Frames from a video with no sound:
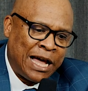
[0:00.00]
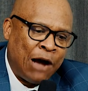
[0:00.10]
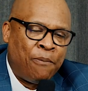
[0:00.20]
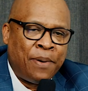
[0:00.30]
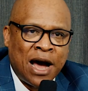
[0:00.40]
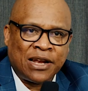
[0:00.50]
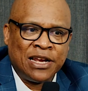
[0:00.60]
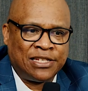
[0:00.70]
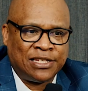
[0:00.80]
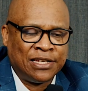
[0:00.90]
our
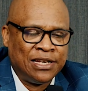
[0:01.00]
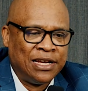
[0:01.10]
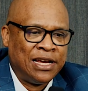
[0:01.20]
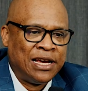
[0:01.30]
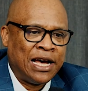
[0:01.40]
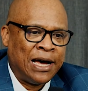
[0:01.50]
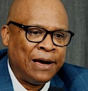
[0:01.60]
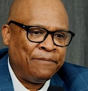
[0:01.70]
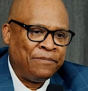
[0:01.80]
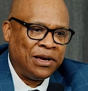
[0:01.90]
partners
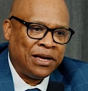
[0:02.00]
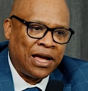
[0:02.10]
um,